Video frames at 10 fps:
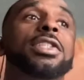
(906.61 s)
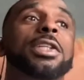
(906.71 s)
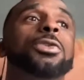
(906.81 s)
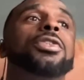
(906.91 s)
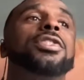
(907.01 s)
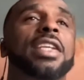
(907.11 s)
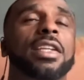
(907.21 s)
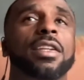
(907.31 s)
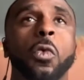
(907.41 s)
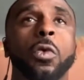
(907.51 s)

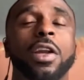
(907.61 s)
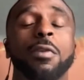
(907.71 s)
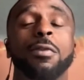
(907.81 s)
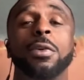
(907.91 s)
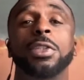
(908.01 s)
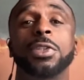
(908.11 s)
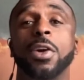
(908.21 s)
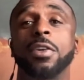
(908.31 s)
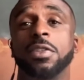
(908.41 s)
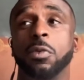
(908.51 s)
interesting when I first
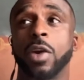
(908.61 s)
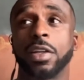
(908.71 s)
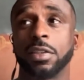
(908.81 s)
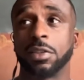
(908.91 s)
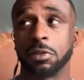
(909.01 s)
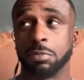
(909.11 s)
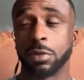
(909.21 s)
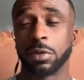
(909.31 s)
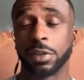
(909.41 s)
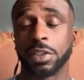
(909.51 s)
started writing this
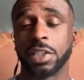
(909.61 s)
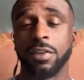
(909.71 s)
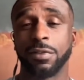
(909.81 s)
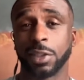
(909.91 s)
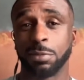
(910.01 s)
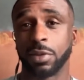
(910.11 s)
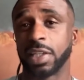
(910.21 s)
book or conceiving this book,